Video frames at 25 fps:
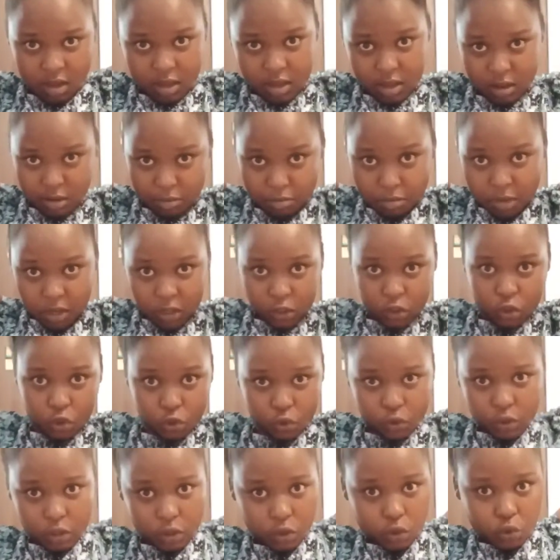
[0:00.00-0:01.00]
and make
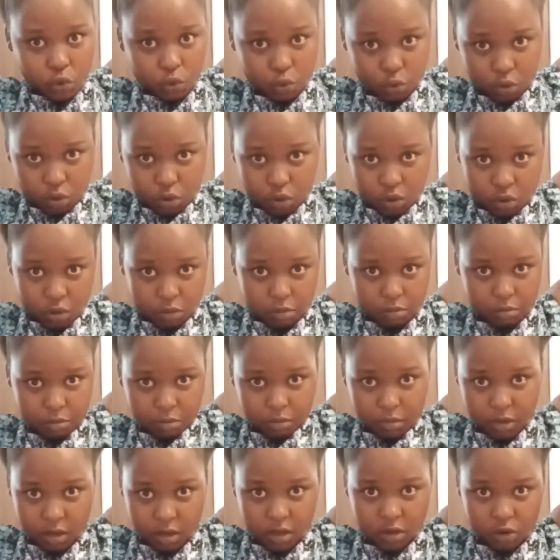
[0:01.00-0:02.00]
sure to
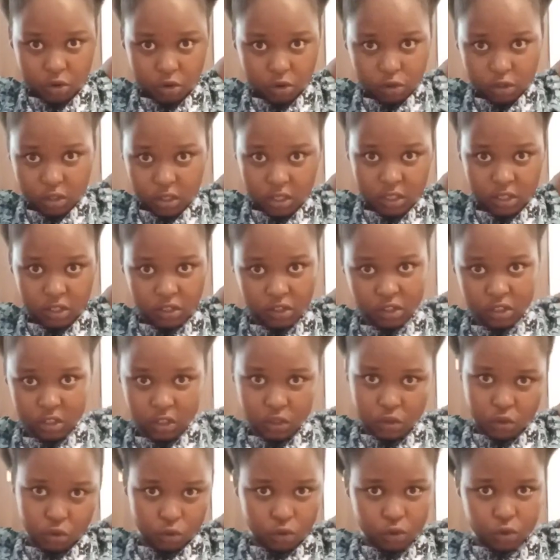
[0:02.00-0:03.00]

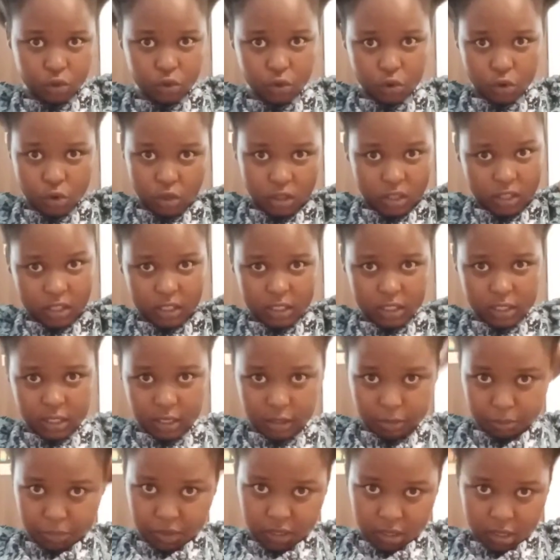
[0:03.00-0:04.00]
concentrate also on the
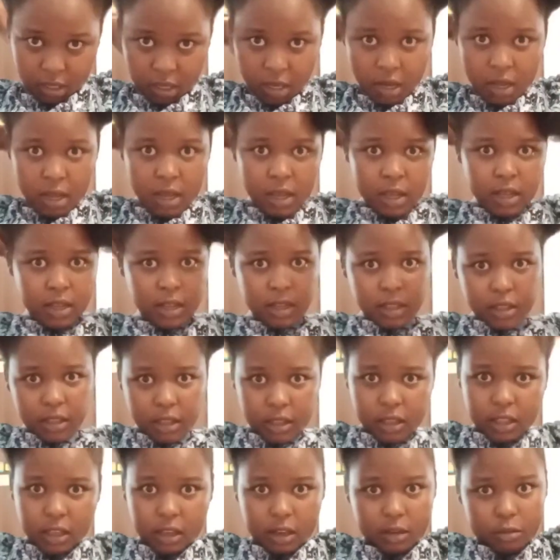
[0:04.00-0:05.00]
tips,
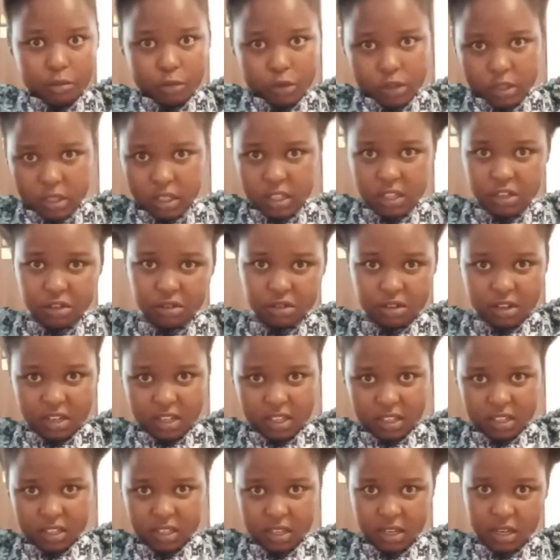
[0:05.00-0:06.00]
that they are
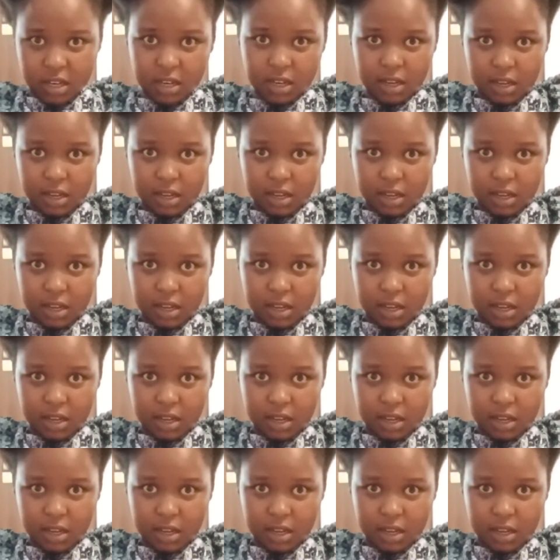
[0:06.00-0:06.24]
moisturized.